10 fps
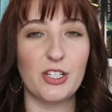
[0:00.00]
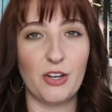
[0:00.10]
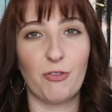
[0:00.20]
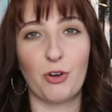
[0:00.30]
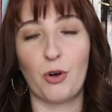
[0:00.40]

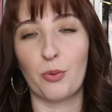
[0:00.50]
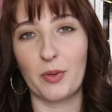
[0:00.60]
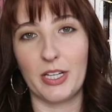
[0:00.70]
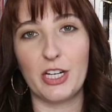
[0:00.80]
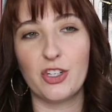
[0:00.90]
difficult
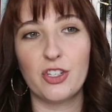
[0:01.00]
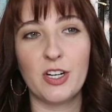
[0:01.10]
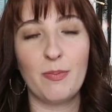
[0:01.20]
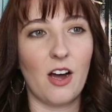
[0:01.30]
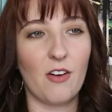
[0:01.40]

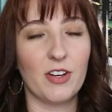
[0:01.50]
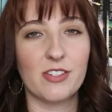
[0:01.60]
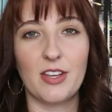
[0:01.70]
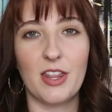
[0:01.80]
relationship. Obviously,